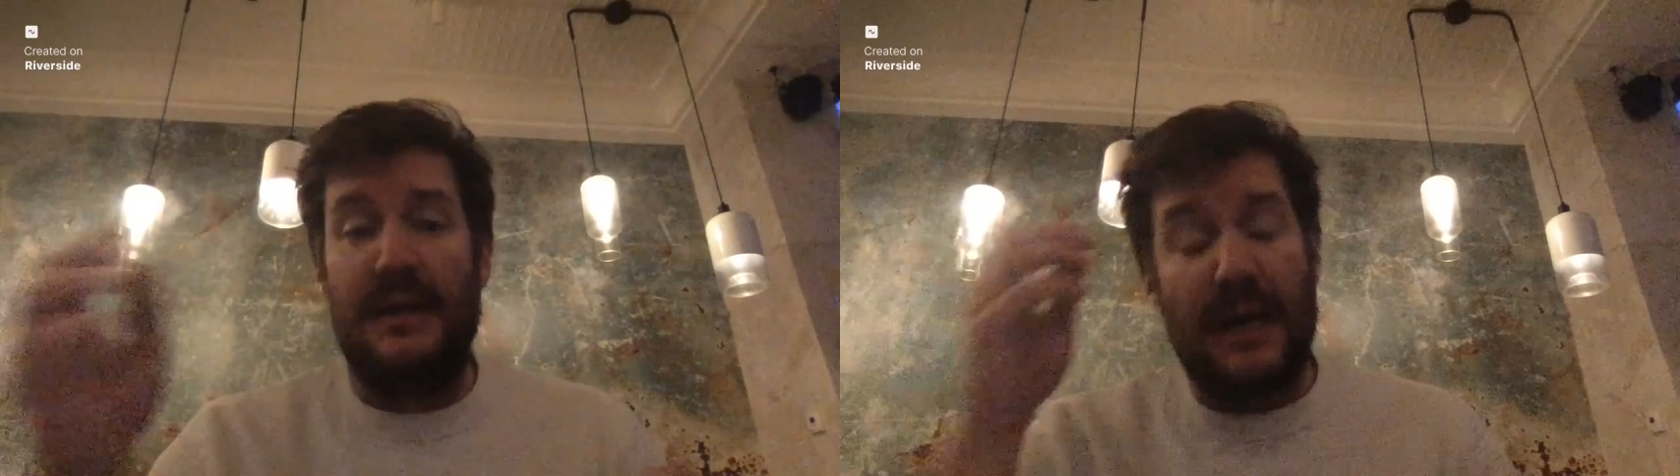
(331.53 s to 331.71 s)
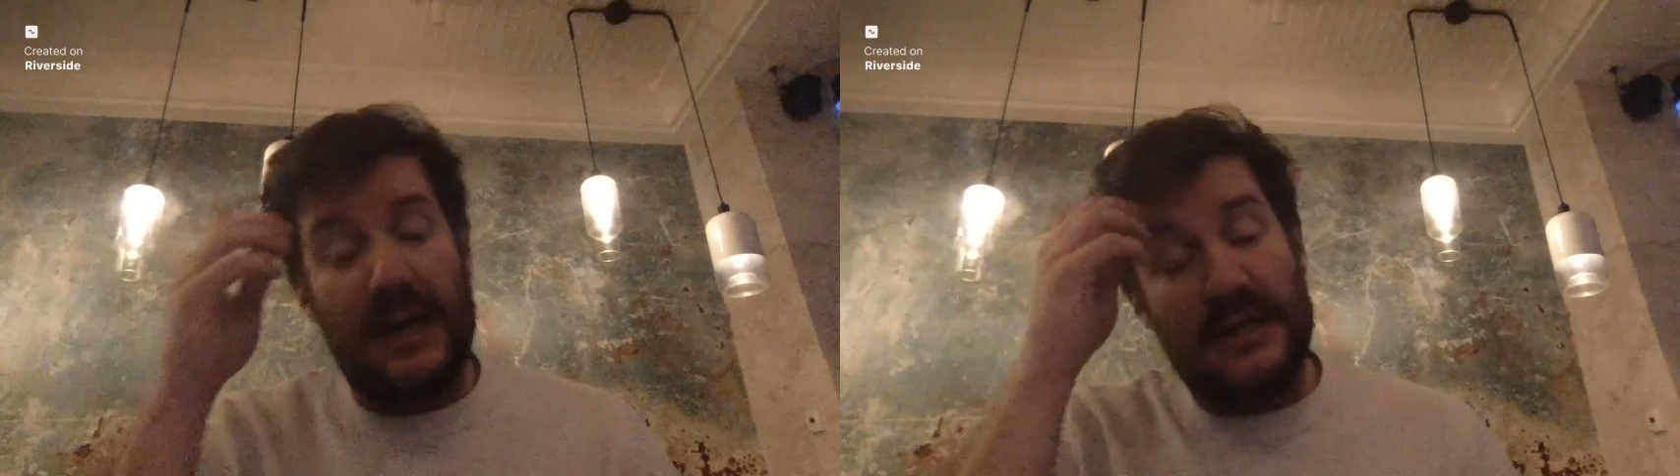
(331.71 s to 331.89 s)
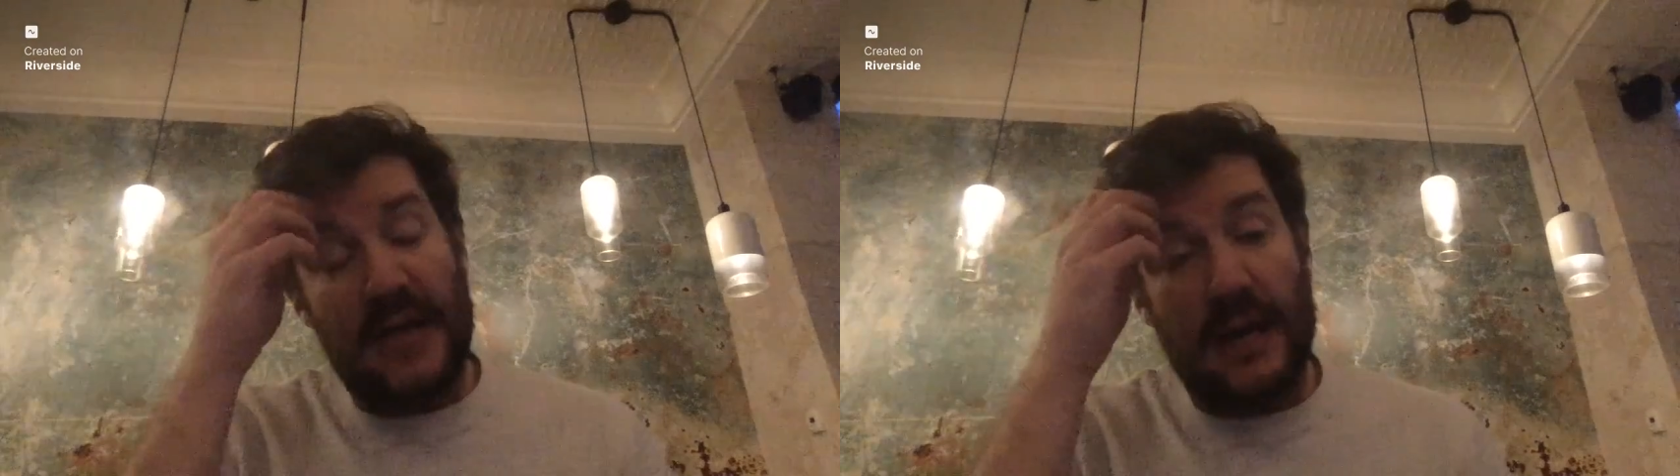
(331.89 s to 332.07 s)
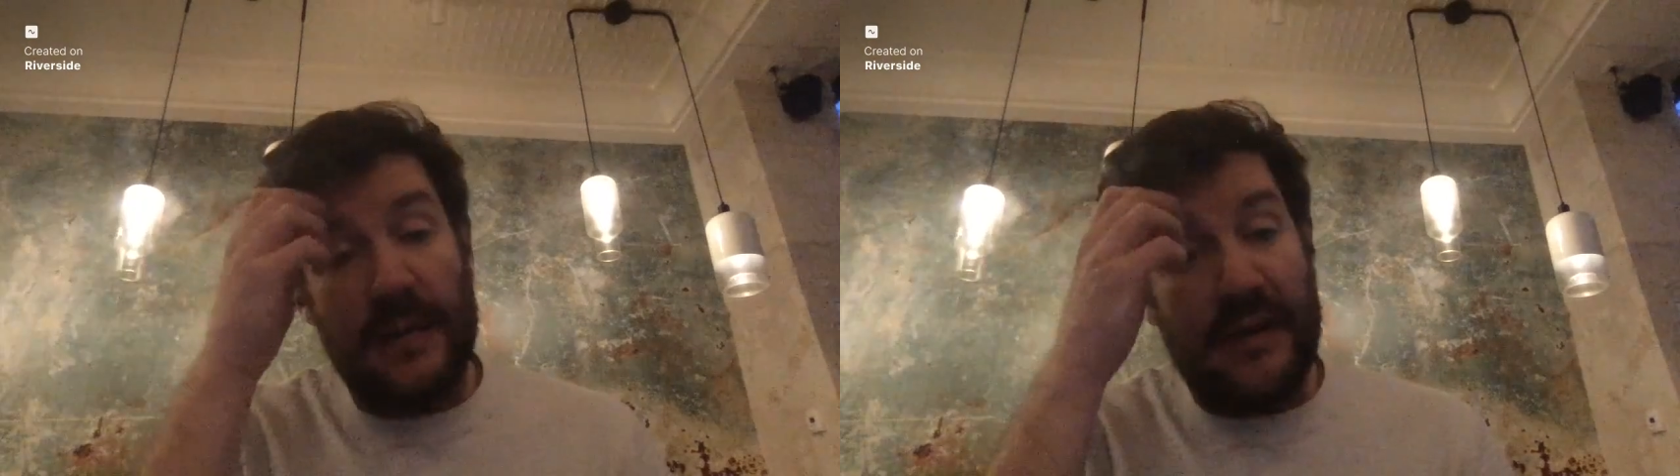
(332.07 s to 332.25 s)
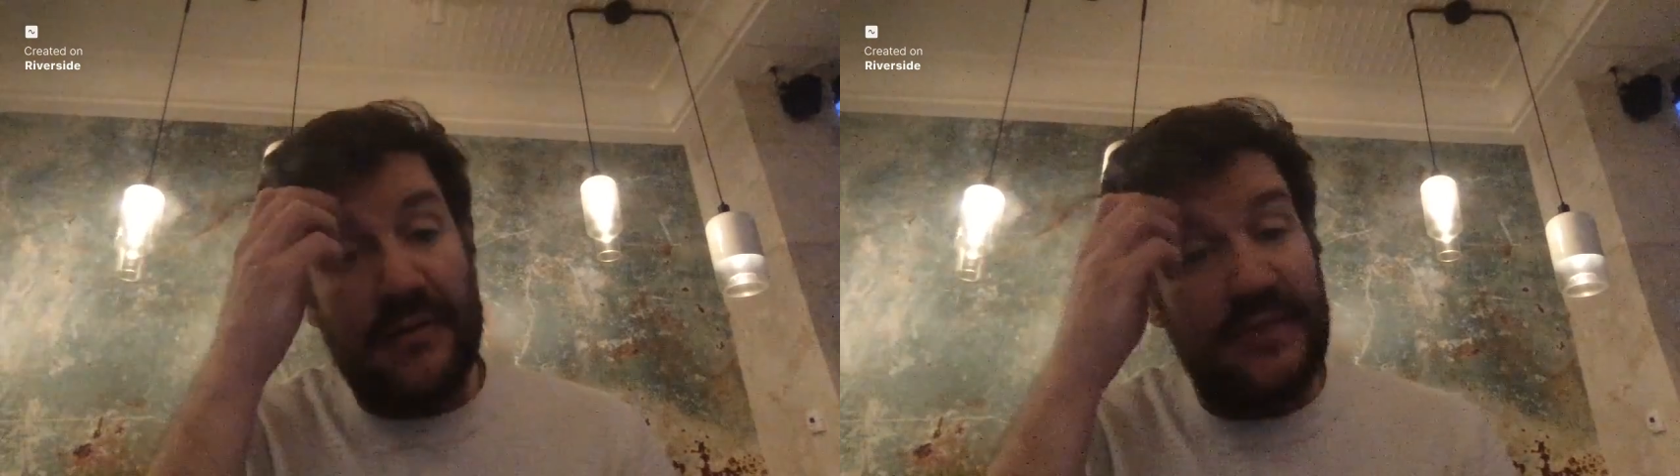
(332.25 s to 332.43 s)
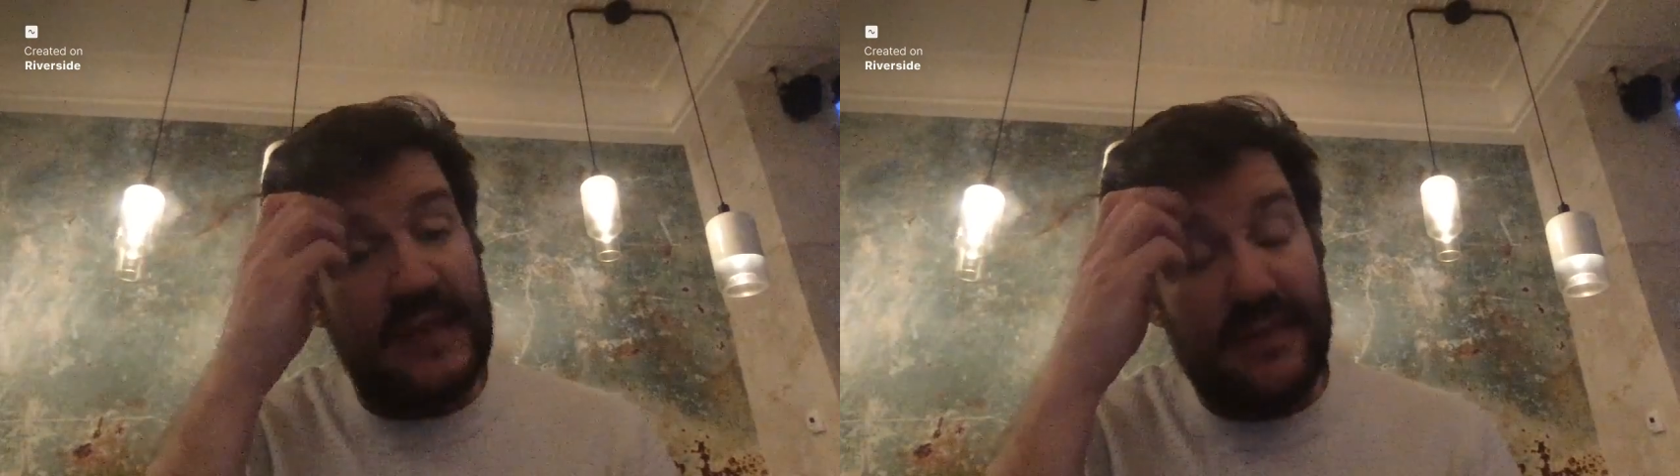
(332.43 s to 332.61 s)
kind of talk
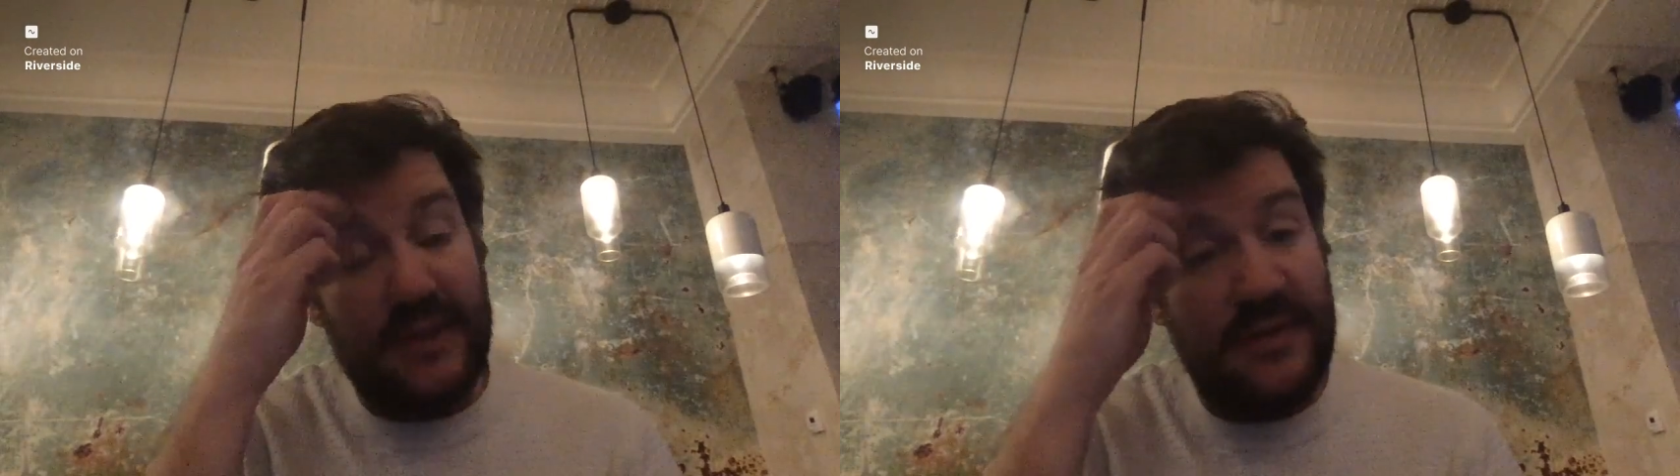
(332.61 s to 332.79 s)
about flavor